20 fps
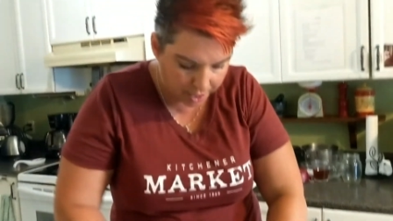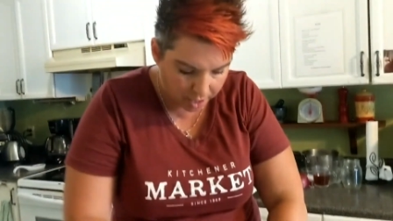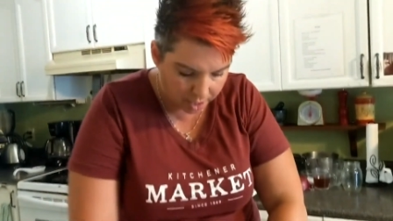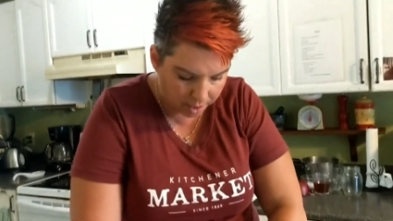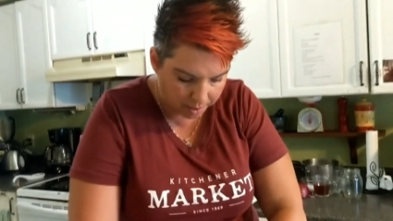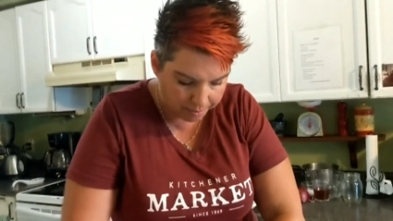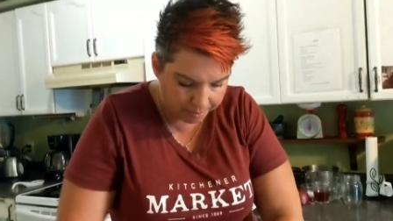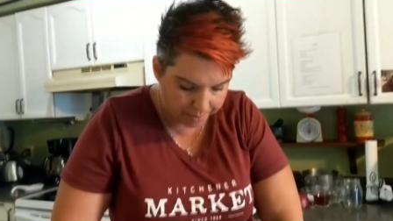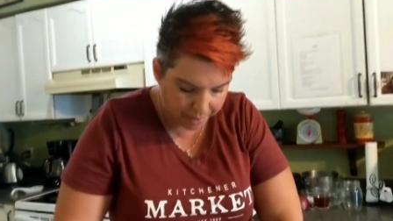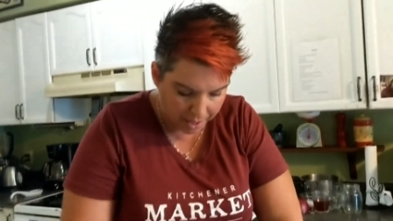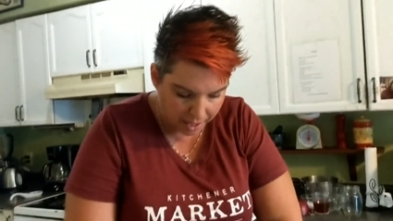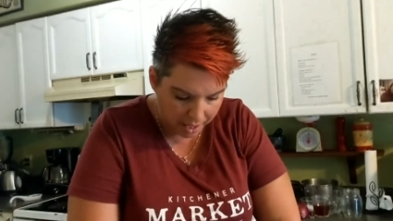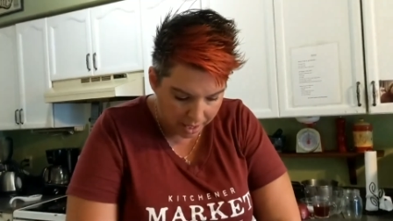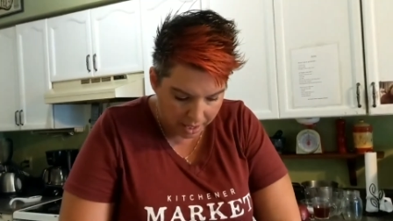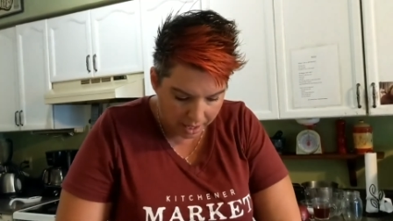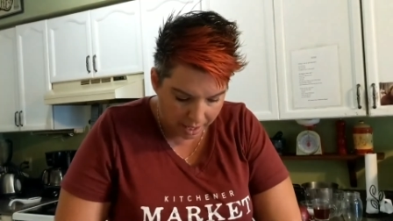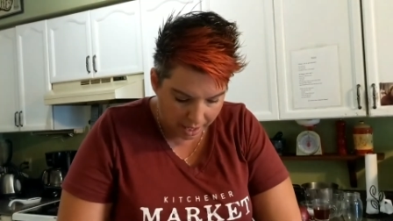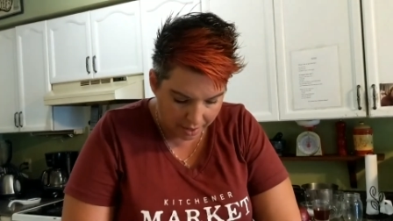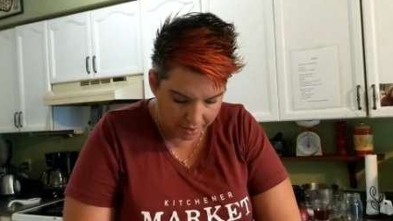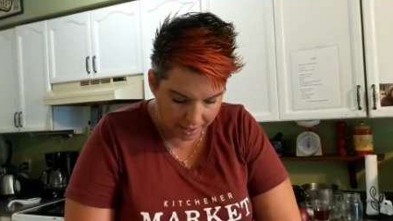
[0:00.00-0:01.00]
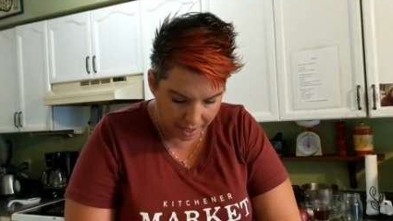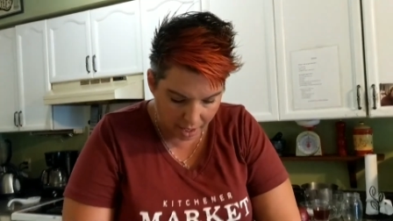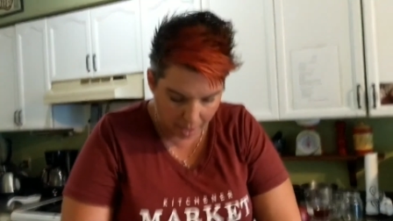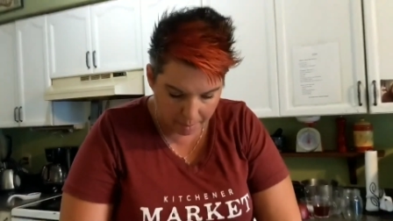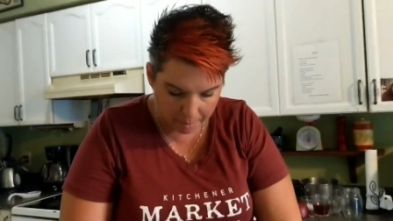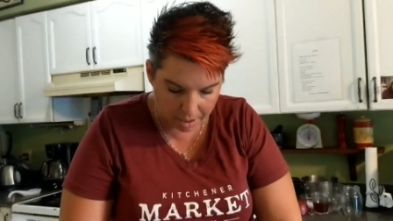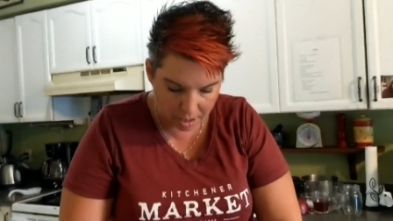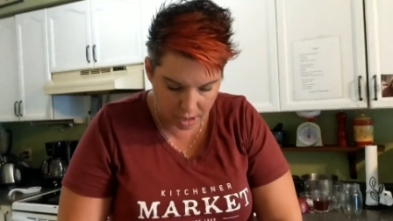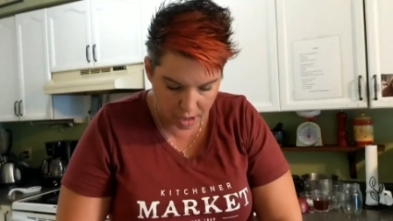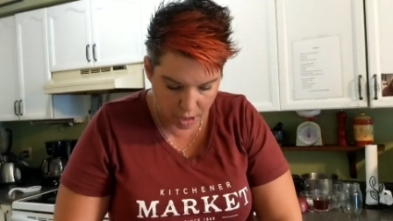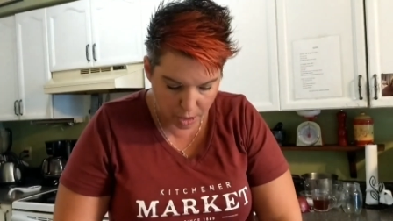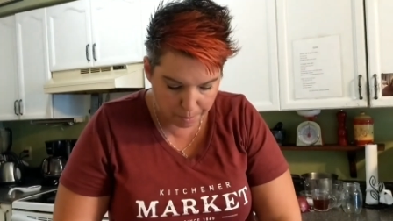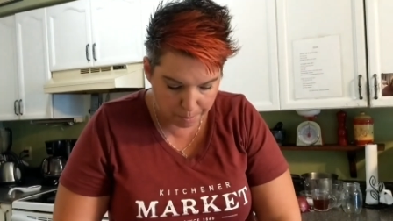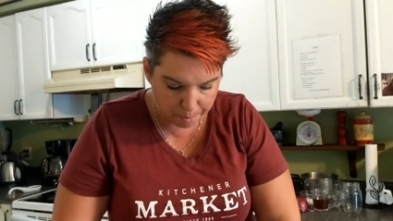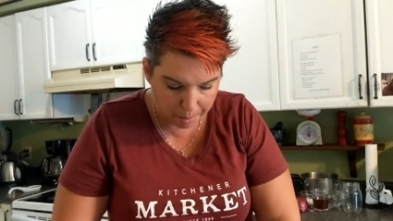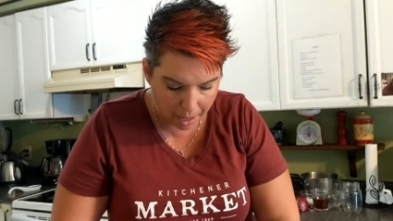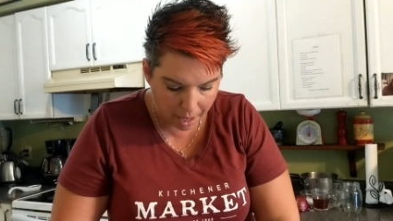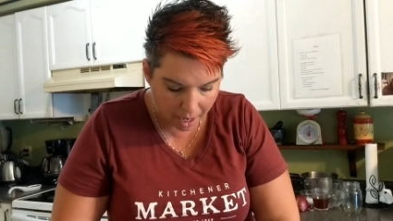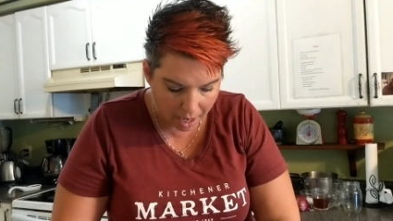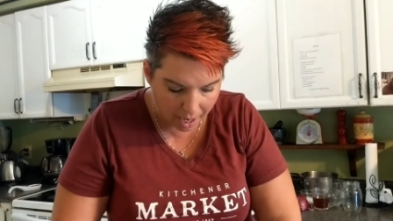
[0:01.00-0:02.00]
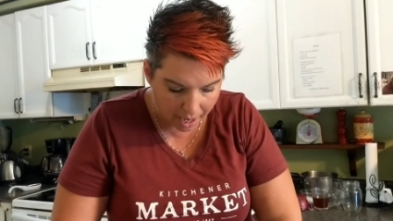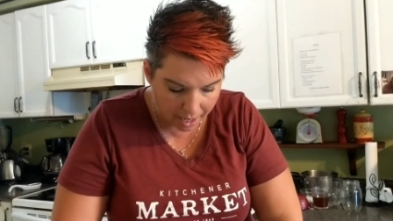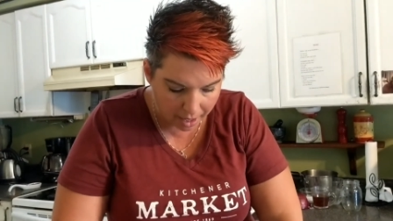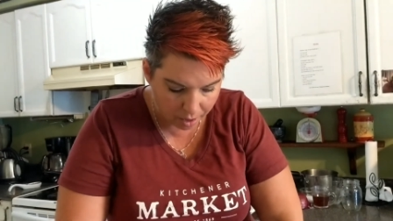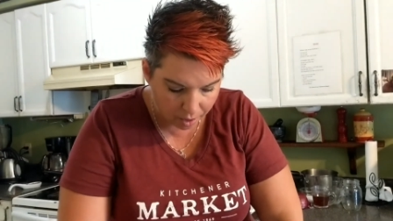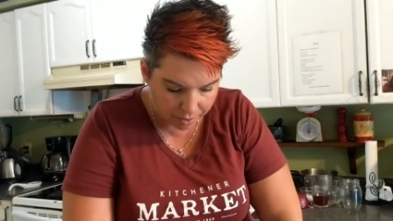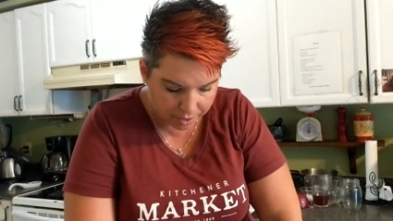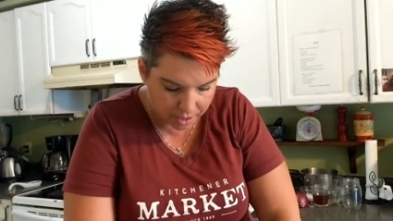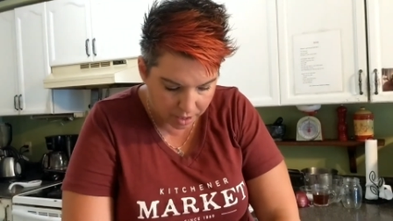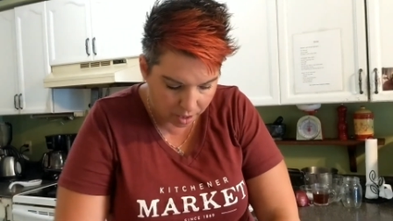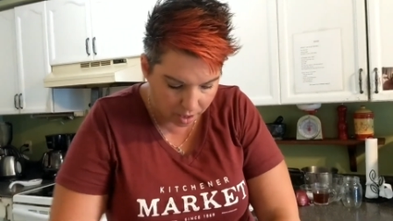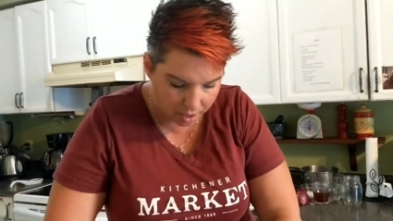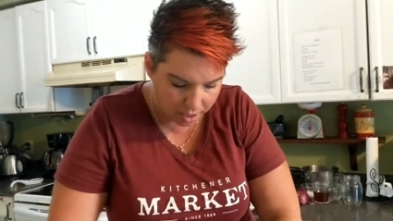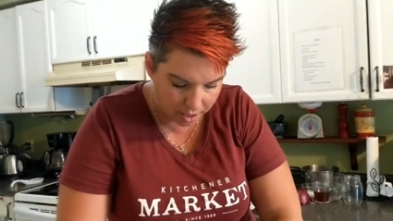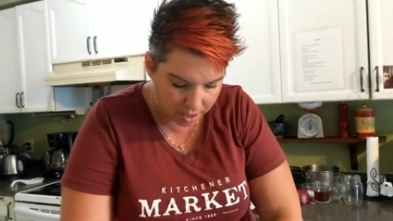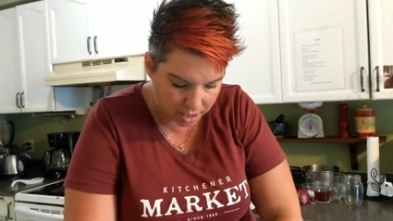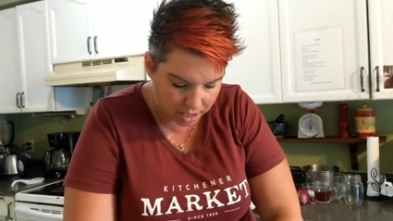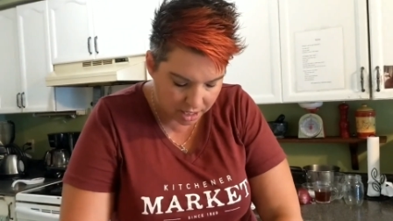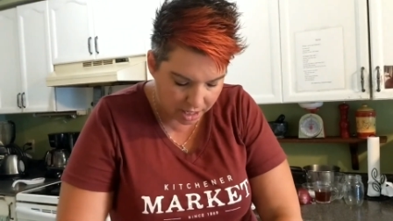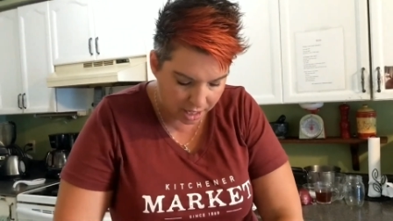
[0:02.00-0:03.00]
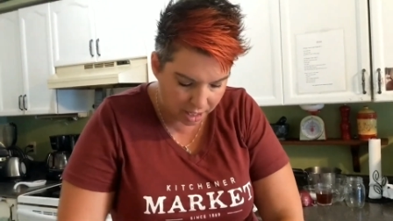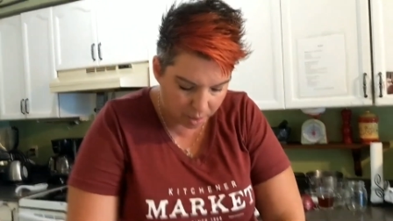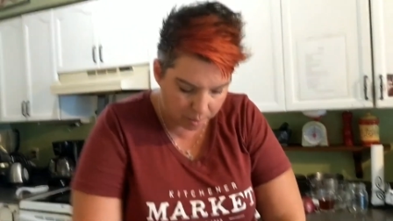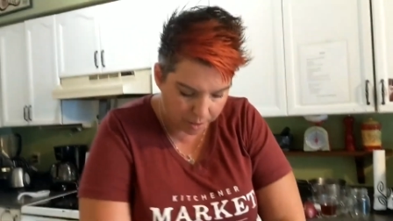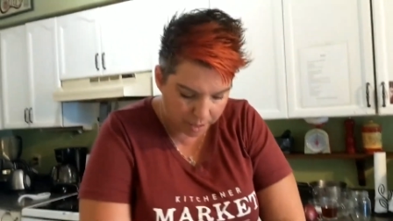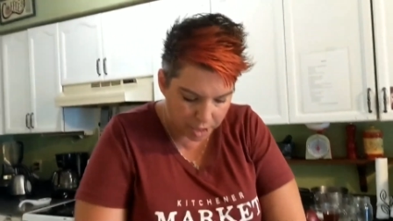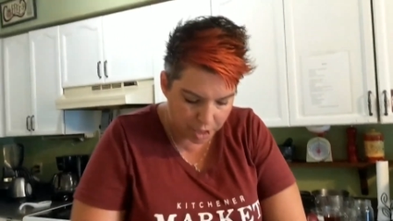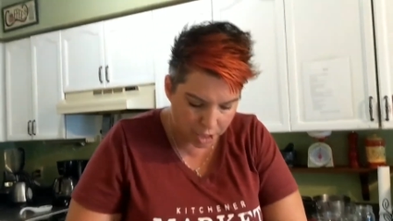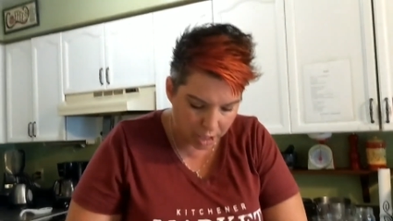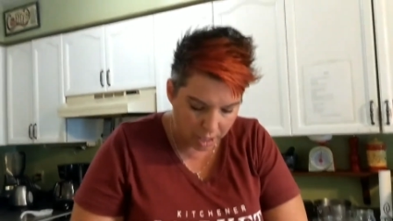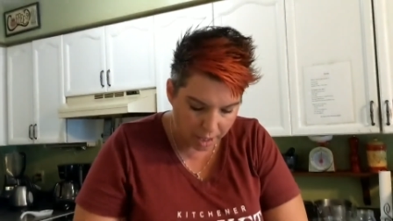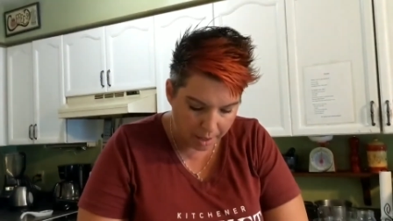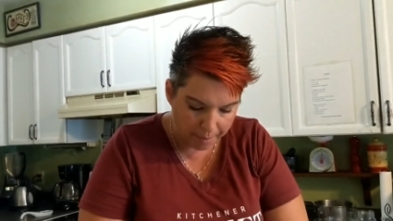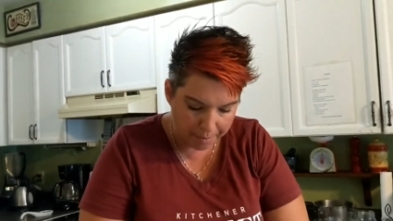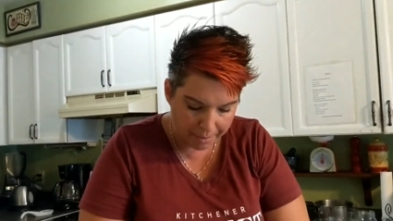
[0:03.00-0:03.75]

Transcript: thin. And then I'm gonna just pile this onto the sandwich.